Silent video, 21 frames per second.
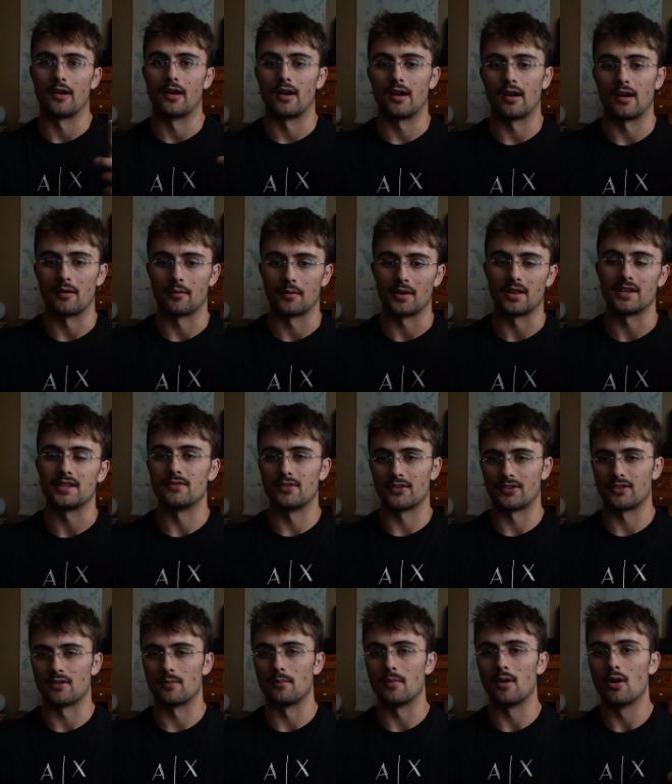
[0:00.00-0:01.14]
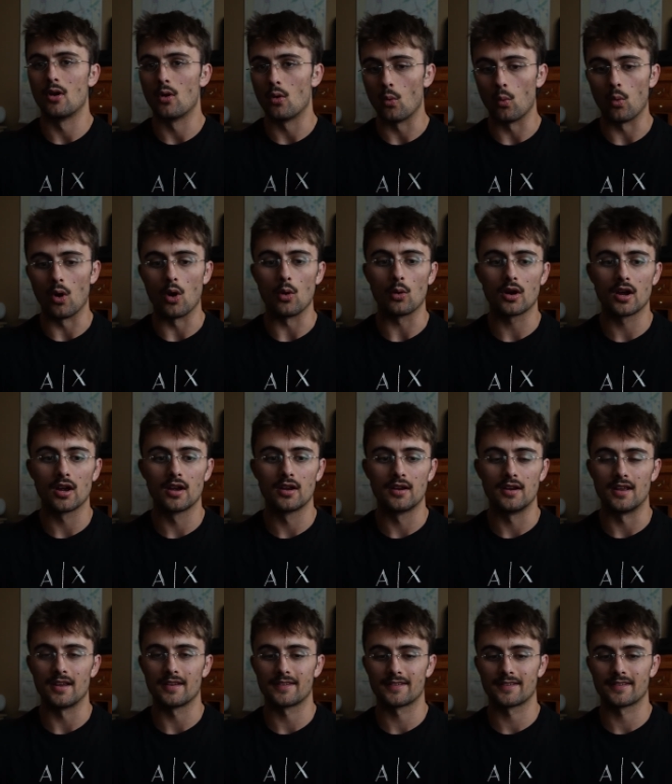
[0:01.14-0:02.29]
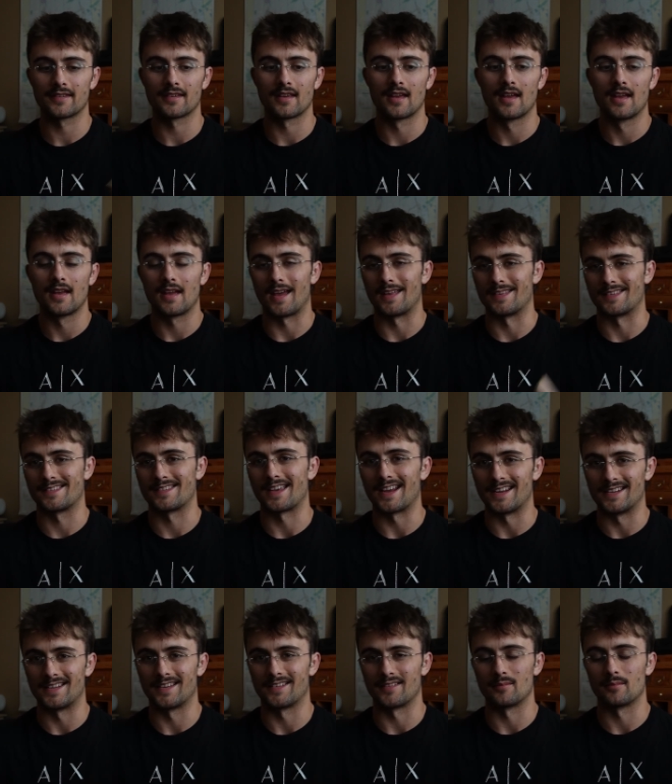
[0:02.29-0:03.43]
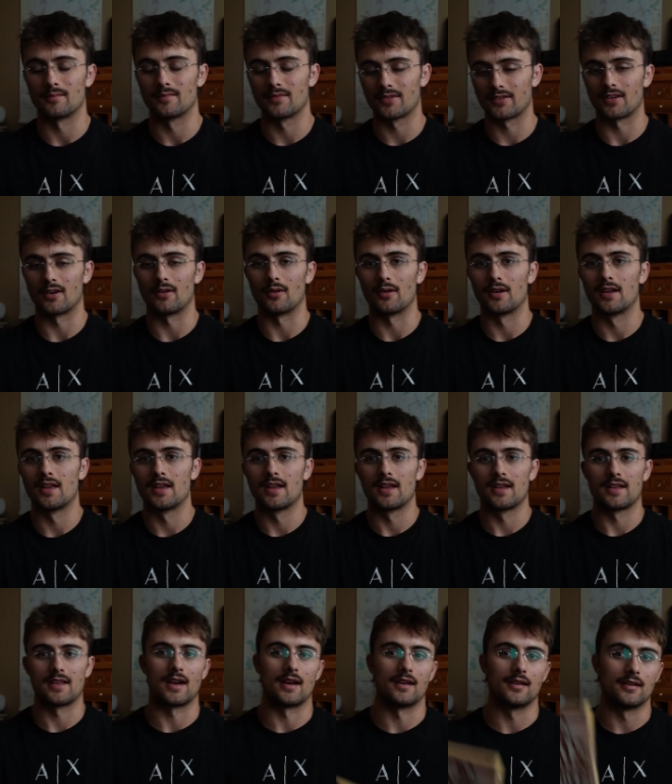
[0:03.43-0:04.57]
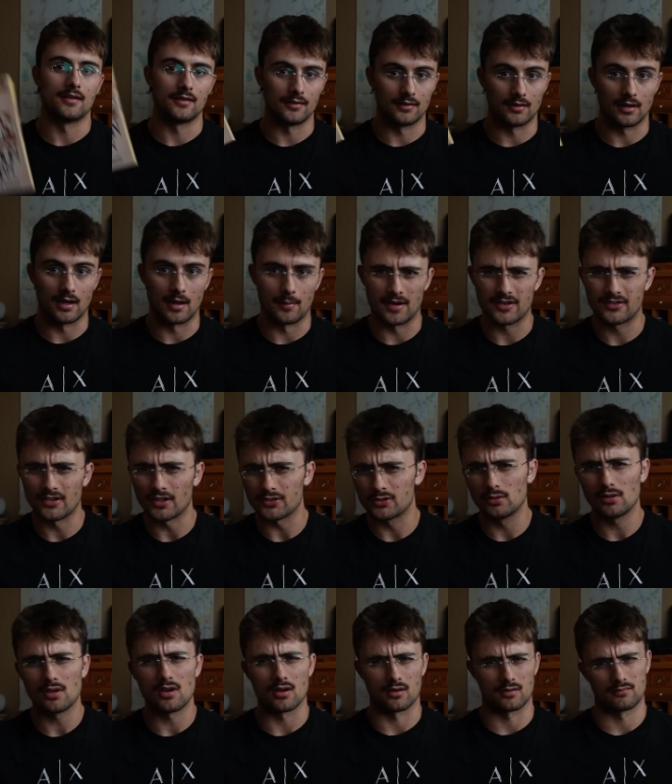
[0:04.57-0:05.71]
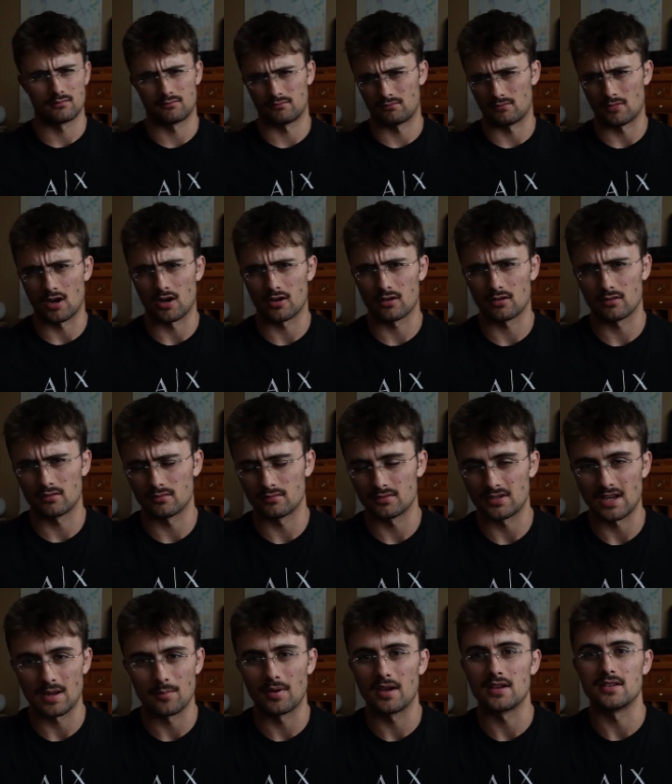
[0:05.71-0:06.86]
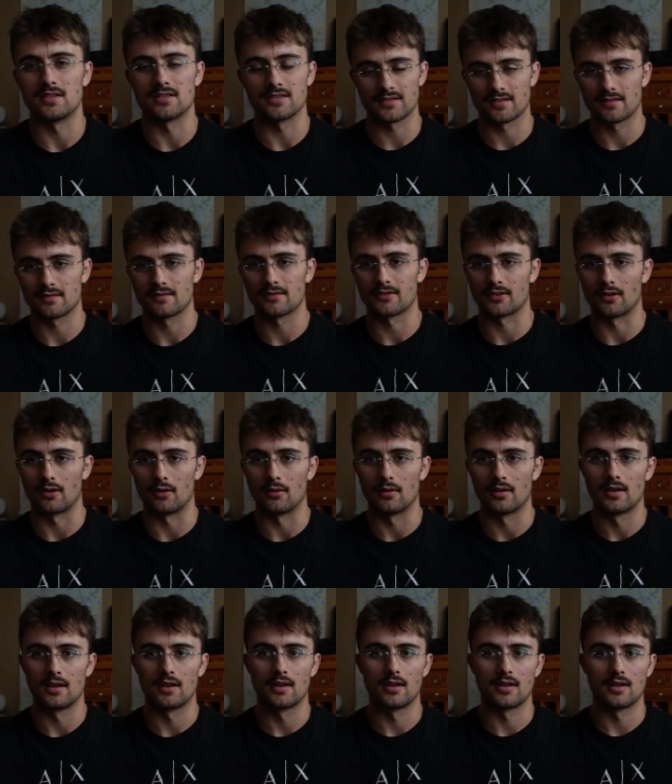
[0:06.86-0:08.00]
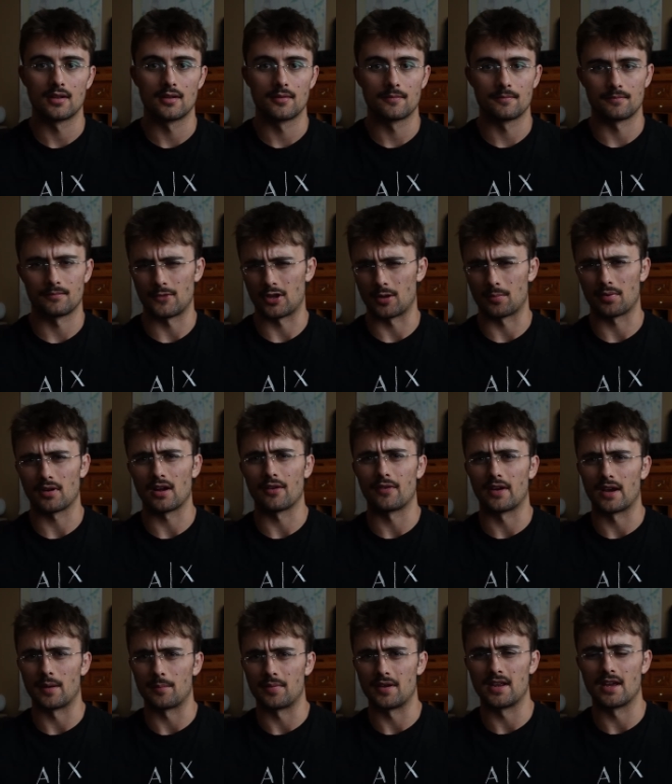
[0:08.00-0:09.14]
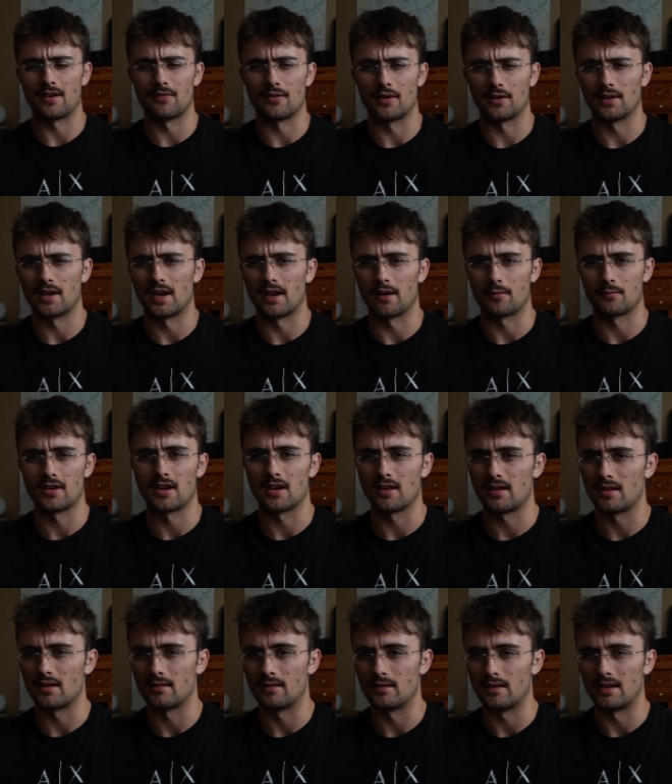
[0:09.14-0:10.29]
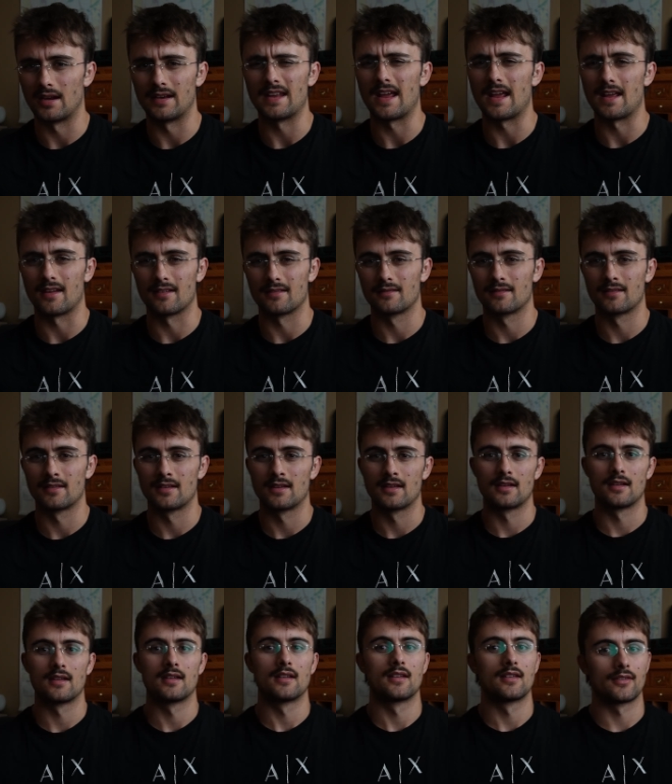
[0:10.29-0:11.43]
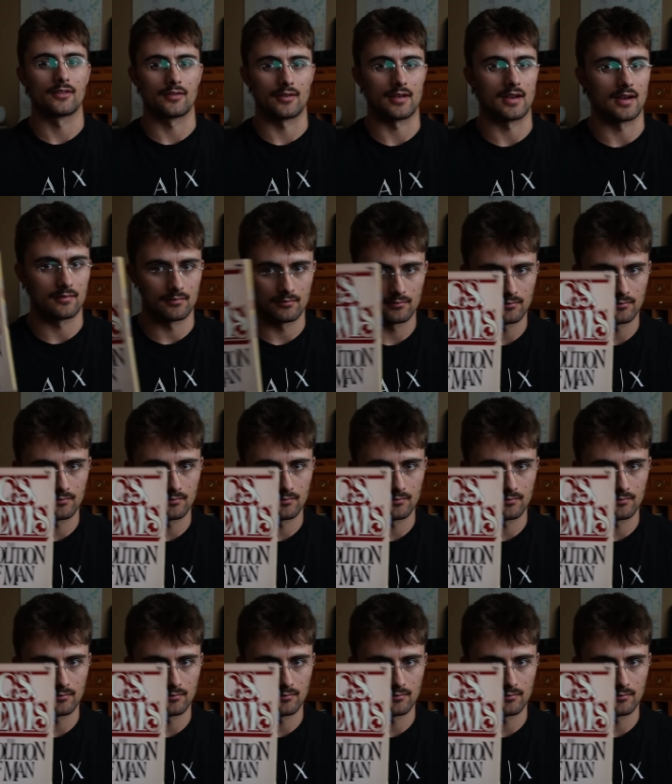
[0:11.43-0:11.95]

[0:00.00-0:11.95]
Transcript: relativism, wokeness, and scientism. So yeah, and it's not too long, 110 pages. So you could probably find a PDF online and read it in a day. So yeah,